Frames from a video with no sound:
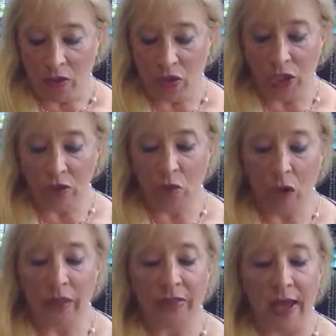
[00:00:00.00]
Do you
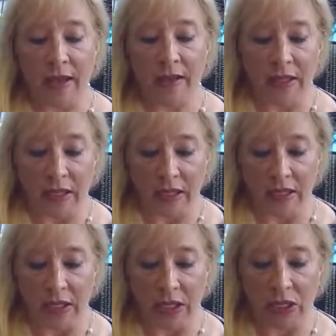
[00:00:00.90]
want that to
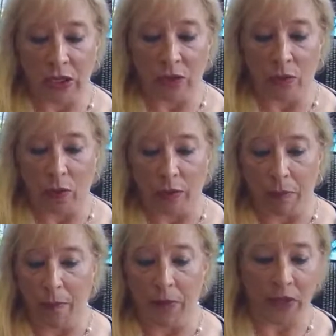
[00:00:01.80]
continue with
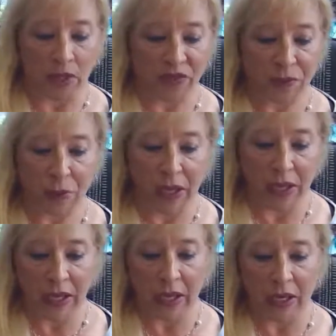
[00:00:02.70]
people not
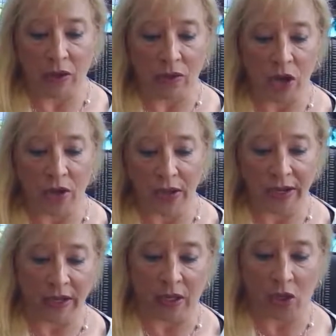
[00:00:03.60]
speaking or not
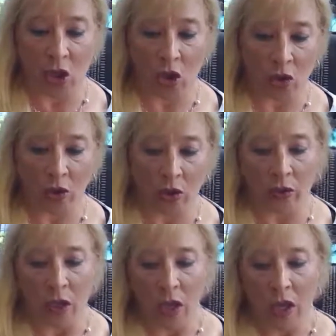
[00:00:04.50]
getting
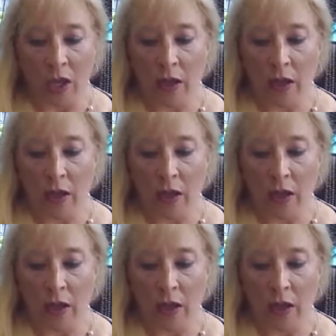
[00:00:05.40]
along